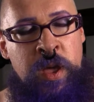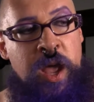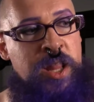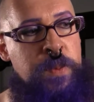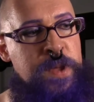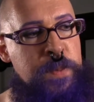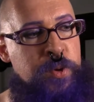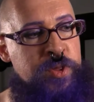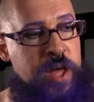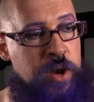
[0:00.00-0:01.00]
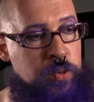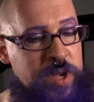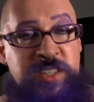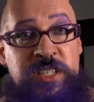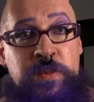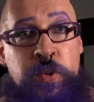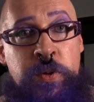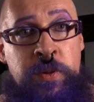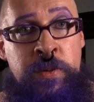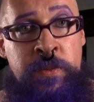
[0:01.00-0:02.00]
And the people that are
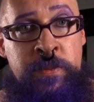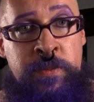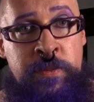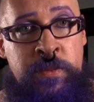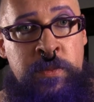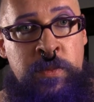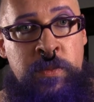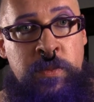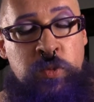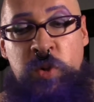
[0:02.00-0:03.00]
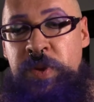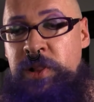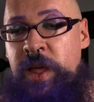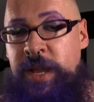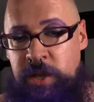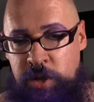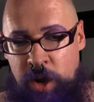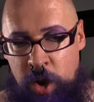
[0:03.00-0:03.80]
reasonable will be like,